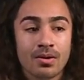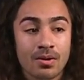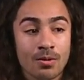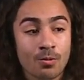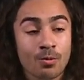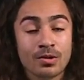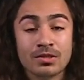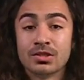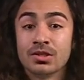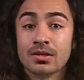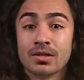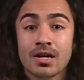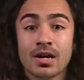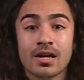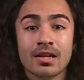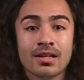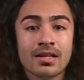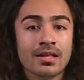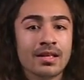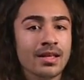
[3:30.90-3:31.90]
uh, once you
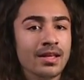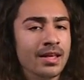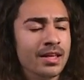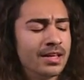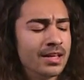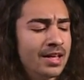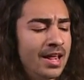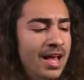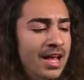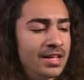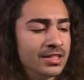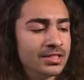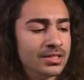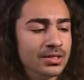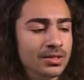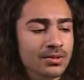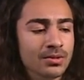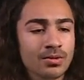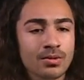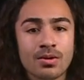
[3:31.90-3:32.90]
call it, it can ask
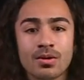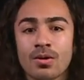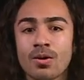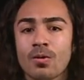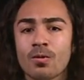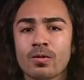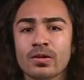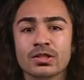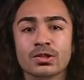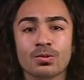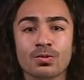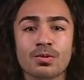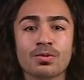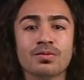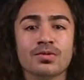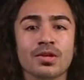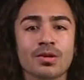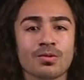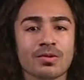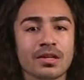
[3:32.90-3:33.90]
you, which
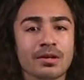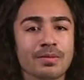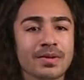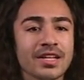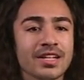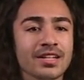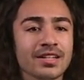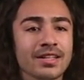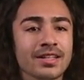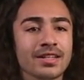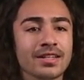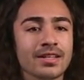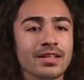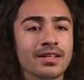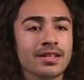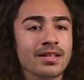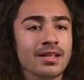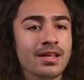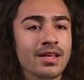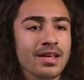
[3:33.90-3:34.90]
room do you want to be cleaned?
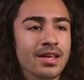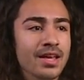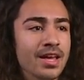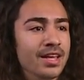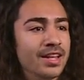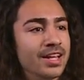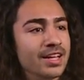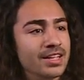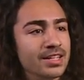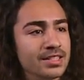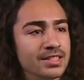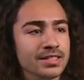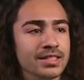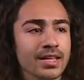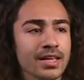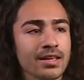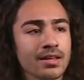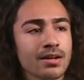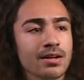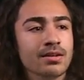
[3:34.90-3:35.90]
And I could
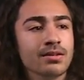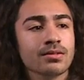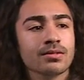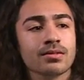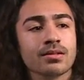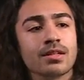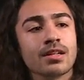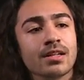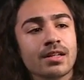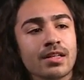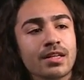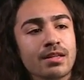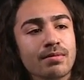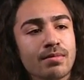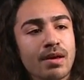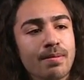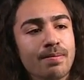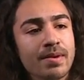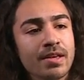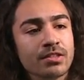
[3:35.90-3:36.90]
say, oh, clean
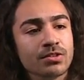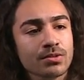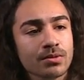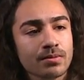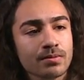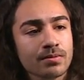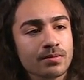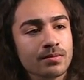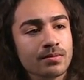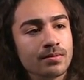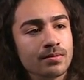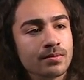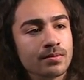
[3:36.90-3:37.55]
my bedroom.